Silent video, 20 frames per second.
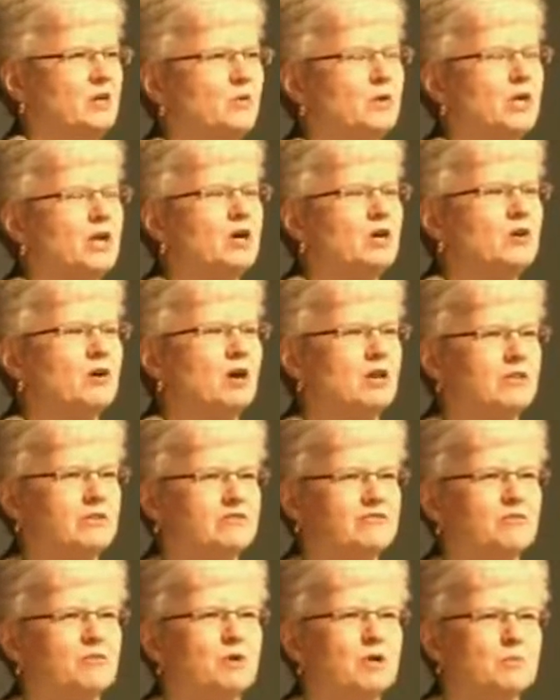what I'll call the
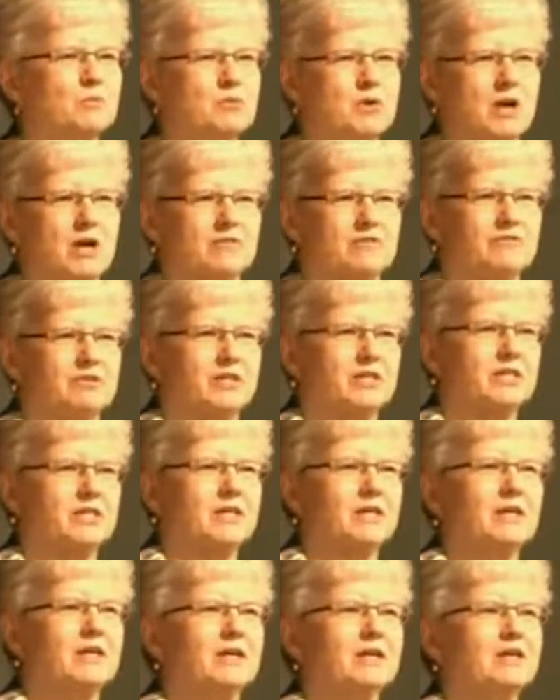for-profit
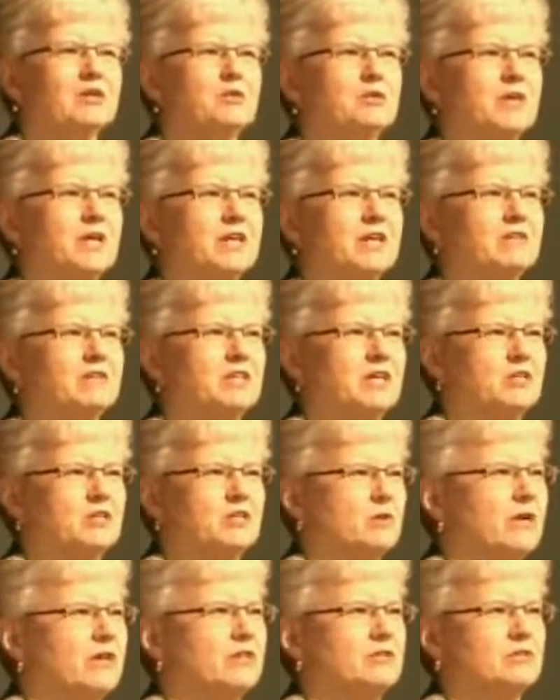creative
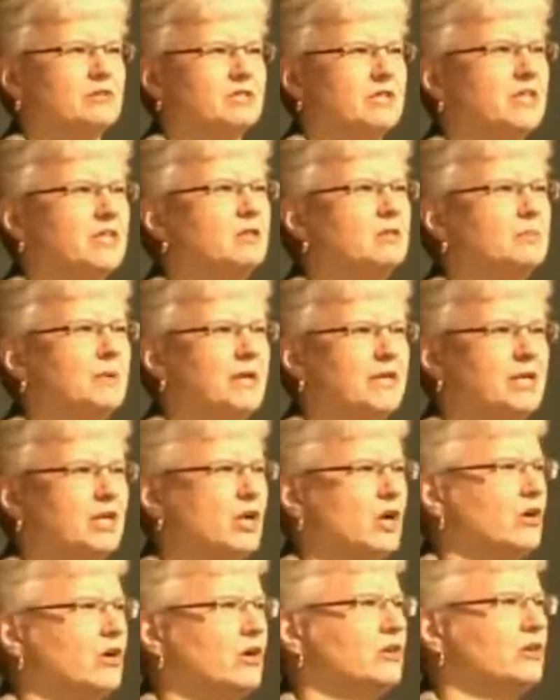sector, either as an independent
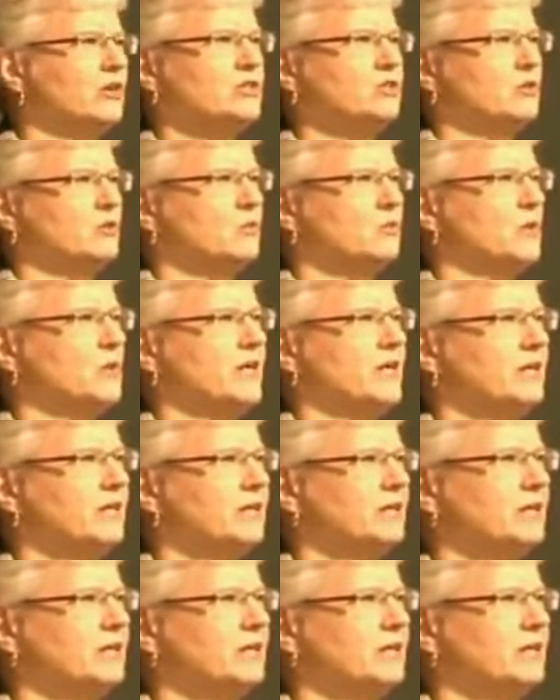artist or running a